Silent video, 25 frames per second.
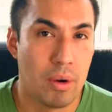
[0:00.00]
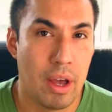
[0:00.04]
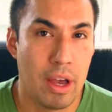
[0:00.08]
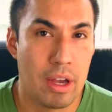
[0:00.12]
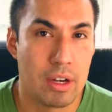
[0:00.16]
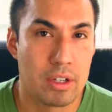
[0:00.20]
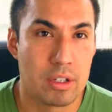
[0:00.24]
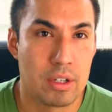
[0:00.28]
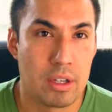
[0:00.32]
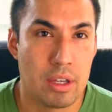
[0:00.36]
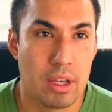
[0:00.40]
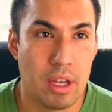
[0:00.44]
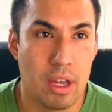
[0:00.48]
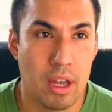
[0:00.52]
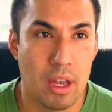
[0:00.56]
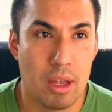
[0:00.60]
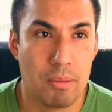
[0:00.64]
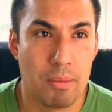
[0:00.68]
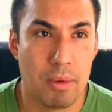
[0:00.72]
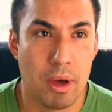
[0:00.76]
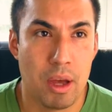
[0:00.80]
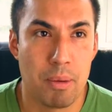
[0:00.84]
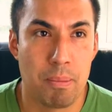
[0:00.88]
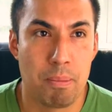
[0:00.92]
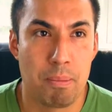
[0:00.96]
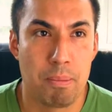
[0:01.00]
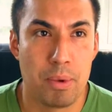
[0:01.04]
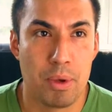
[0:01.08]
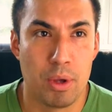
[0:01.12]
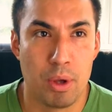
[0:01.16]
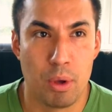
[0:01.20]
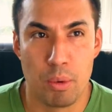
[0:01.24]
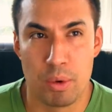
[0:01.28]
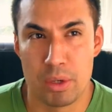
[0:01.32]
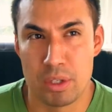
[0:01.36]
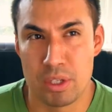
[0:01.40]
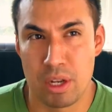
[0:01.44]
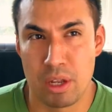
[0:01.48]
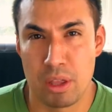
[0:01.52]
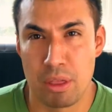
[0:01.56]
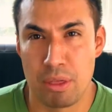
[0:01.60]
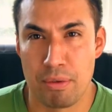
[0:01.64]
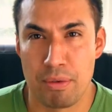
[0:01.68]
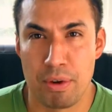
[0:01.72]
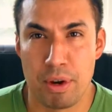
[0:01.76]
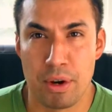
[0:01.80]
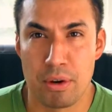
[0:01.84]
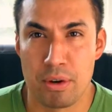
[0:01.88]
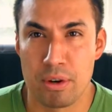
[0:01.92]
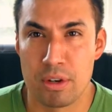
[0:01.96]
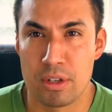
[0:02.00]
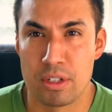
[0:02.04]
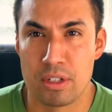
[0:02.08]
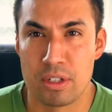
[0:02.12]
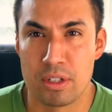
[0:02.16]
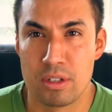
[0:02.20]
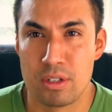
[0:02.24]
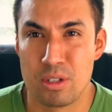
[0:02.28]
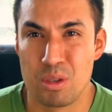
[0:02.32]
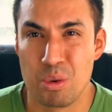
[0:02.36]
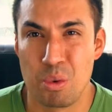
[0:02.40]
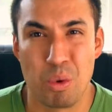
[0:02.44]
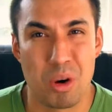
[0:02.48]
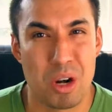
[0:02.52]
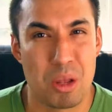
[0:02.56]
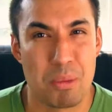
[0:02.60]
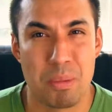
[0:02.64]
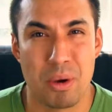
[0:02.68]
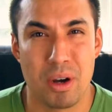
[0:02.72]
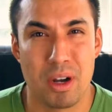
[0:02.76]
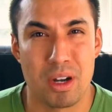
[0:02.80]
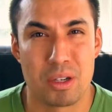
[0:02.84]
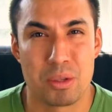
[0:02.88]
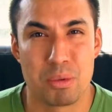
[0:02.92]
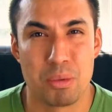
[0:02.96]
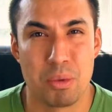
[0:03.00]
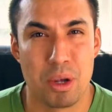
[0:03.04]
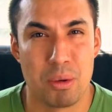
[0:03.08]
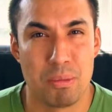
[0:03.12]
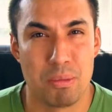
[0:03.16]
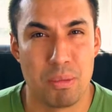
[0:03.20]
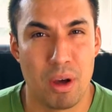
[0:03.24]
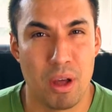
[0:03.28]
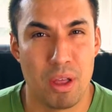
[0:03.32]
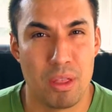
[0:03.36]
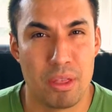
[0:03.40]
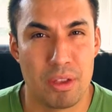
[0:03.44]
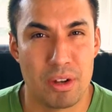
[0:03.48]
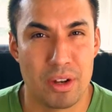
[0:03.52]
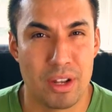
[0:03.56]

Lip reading: actually, and my bill was like $320 one month,